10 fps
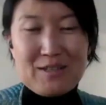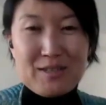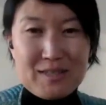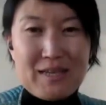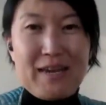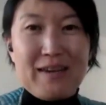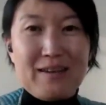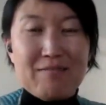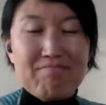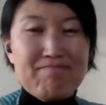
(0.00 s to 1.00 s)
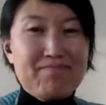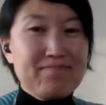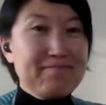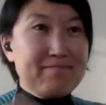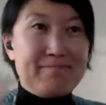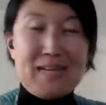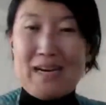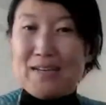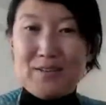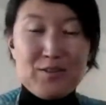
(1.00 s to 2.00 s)
to say,
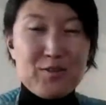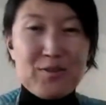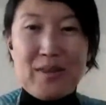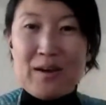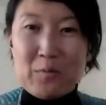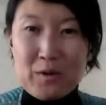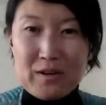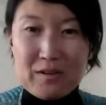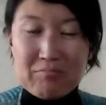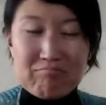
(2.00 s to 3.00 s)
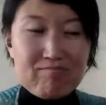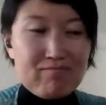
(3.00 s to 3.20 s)
I could do that work,